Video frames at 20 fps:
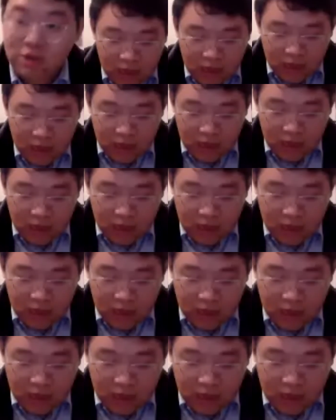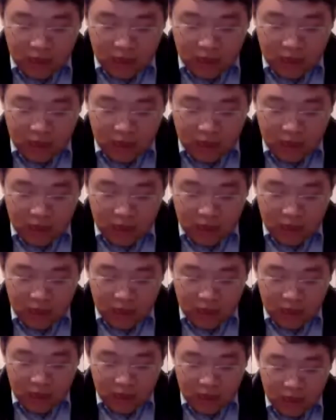it's very
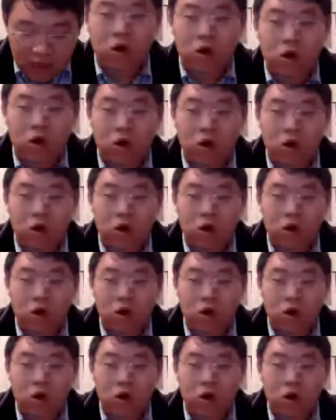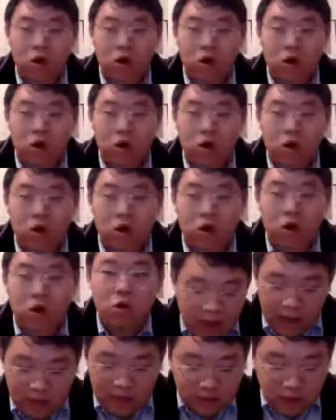know all the
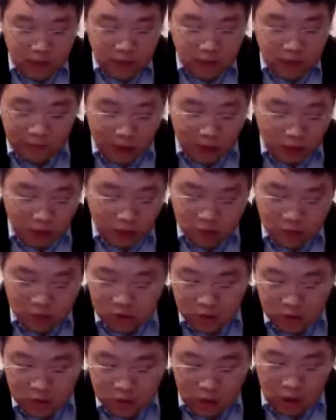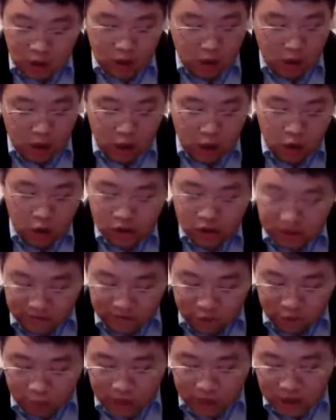news and about
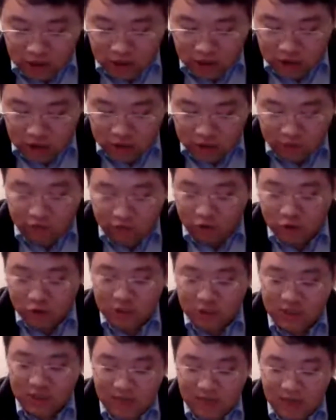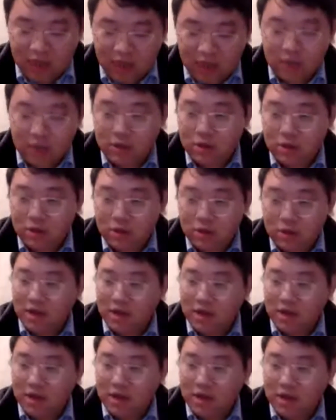all the information for the
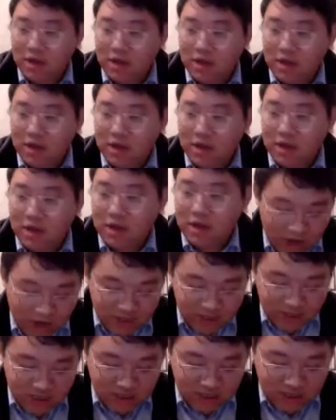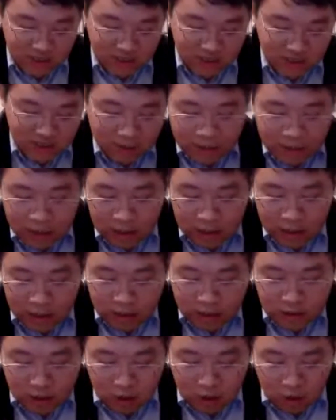second edition of WSTC.
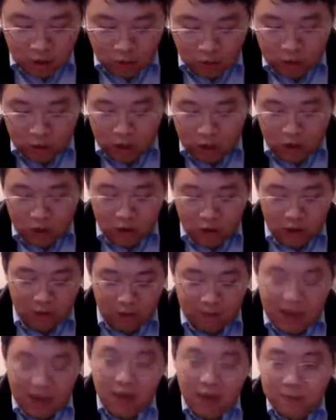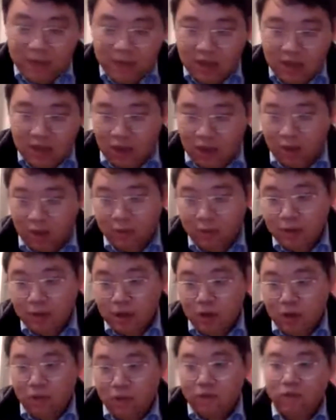So in my
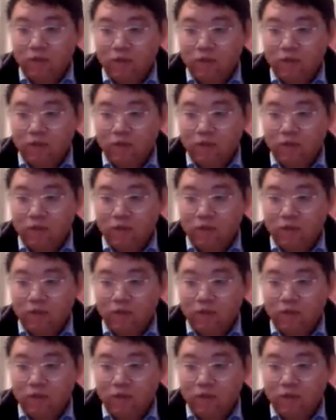opinion,